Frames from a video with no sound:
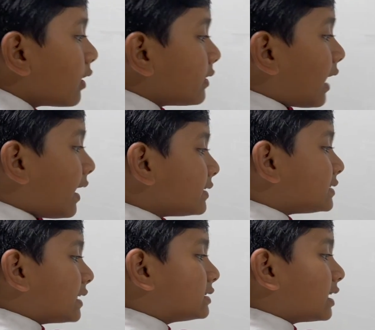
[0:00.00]
that
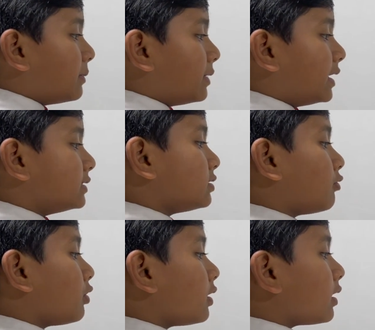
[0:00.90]
essentially means that
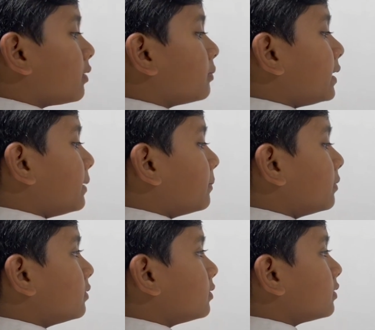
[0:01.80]
we're going to be
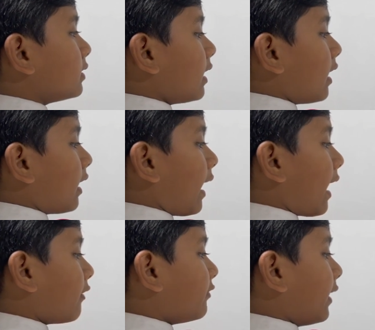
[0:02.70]

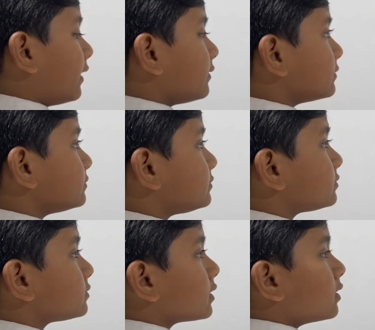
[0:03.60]
having
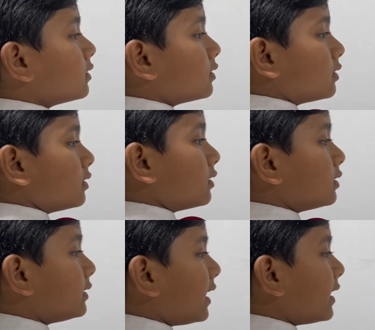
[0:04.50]

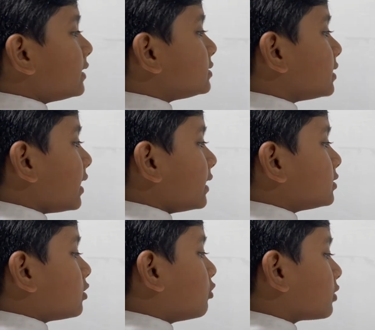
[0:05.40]
this is
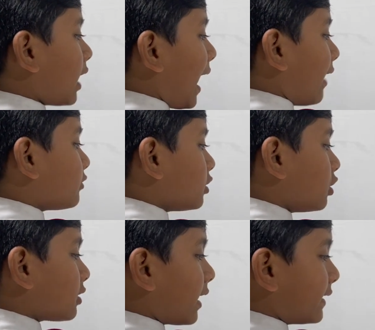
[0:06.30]
going to have to
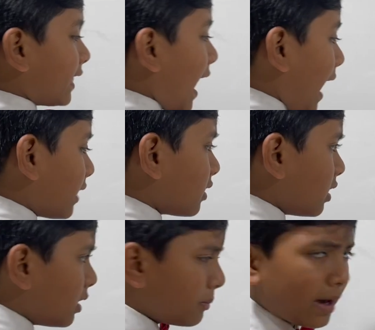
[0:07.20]
look like that.
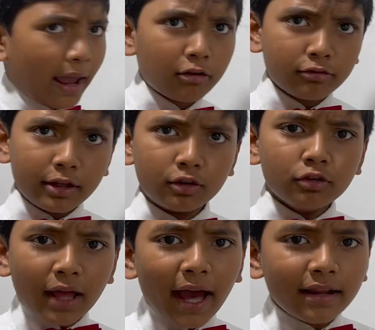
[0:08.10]
But how do we do
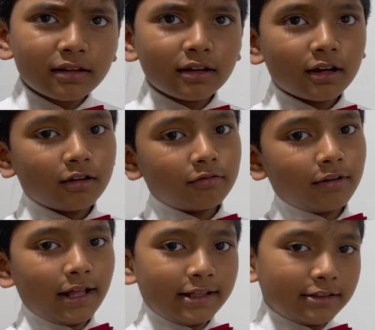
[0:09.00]
that?
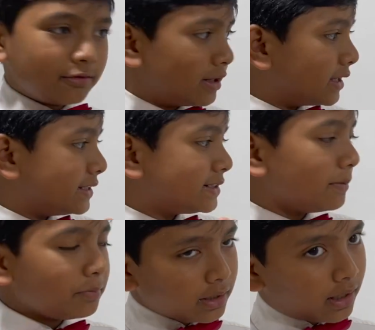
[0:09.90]
Well, it's really
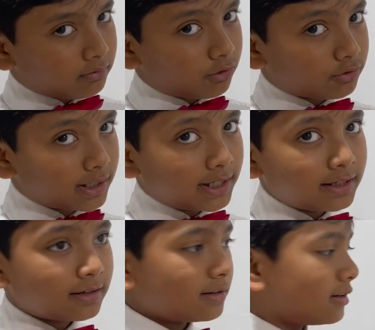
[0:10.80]
simple, I'm afraid.
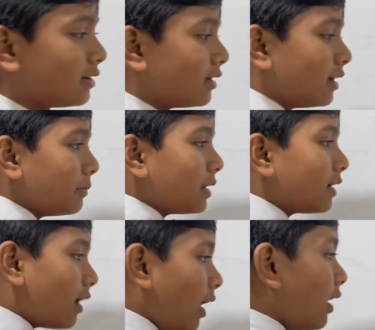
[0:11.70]

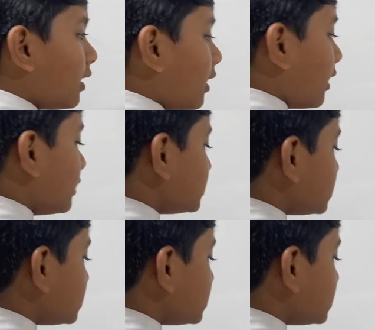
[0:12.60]
Because